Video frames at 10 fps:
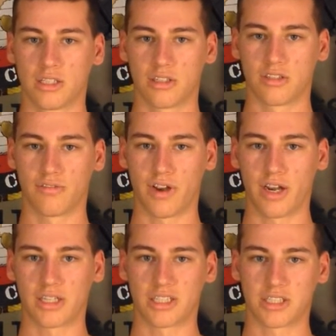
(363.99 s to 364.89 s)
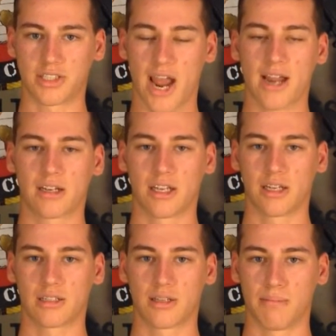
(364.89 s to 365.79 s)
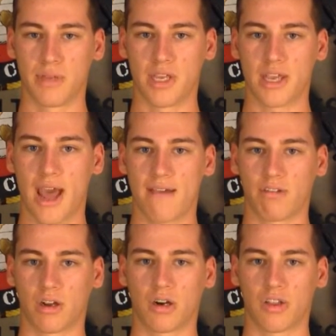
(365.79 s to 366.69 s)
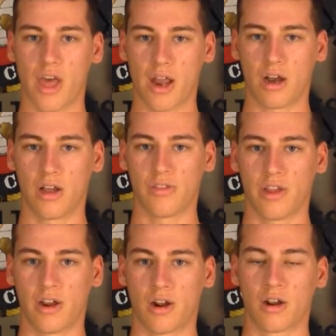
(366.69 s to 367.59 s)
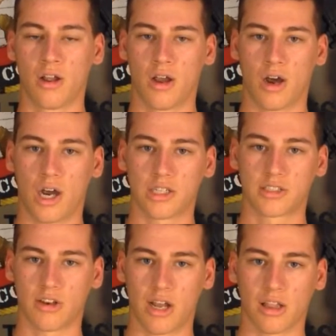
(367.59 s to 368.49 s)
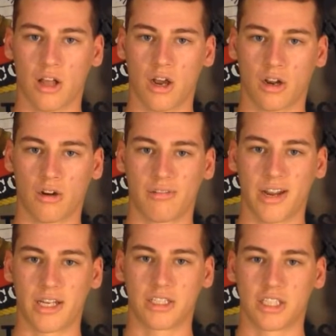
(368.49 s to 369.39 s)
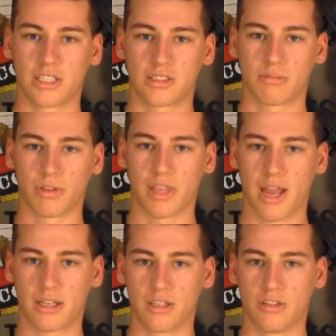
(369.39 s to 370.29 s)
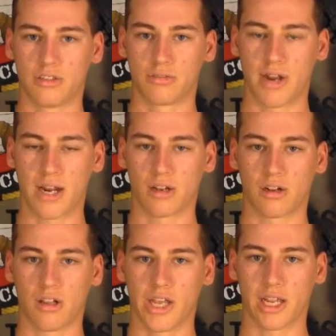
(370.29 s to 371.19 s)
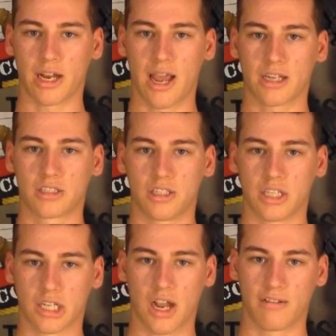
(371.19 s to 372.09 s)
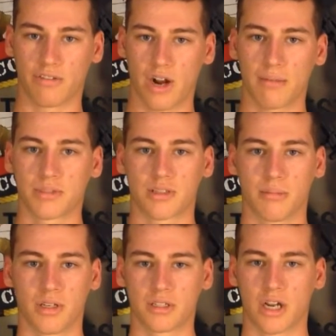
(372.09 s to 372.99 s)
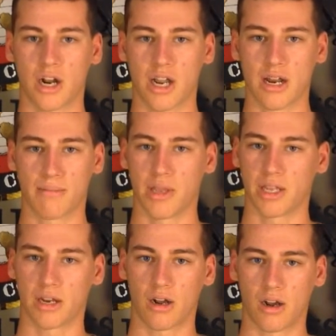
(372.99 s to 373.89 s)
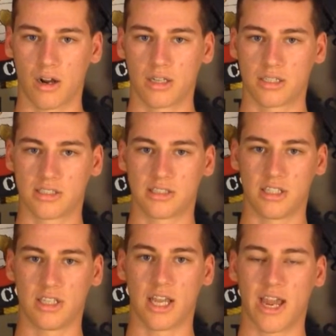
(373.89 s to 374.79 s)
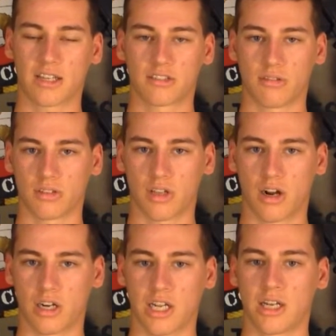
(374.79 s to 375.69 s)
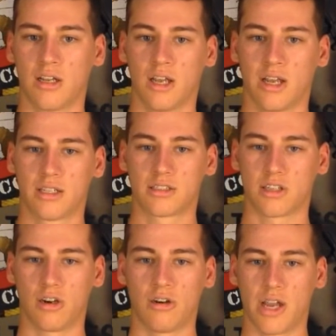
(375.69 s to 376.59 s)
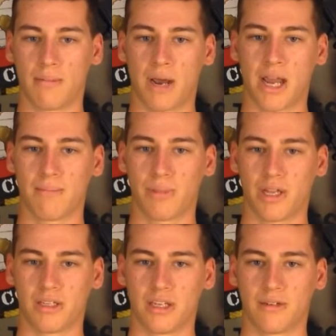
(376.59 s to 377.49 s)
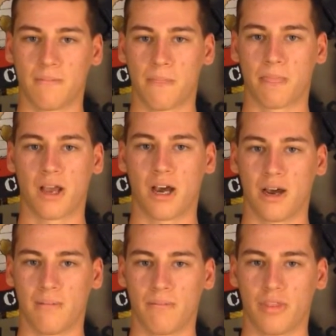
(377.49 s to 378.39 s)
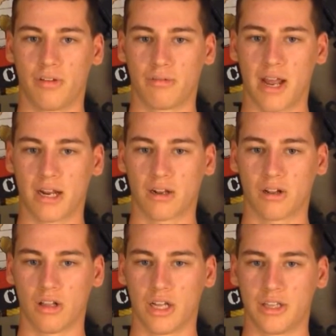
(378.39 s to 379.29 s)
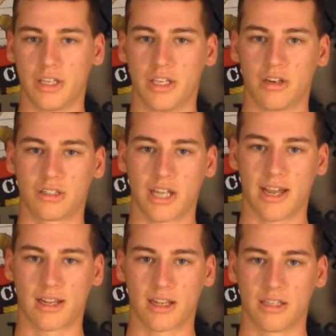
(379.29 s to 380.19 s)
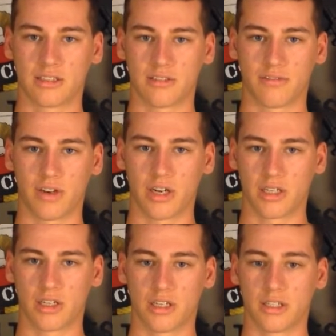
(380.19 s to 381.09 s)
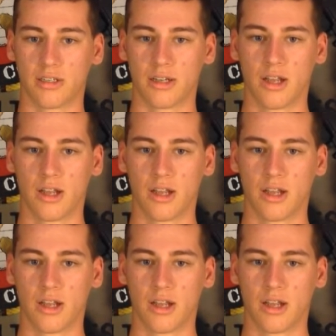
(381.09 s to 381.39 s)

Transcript: So it's very distracting to me having all that on there. Also, at longer ranges with that huge reticle, it can actually cover up some of the target and make it hard to see the actual target. So in my opinion, the reticle and the EOTech isn't very good.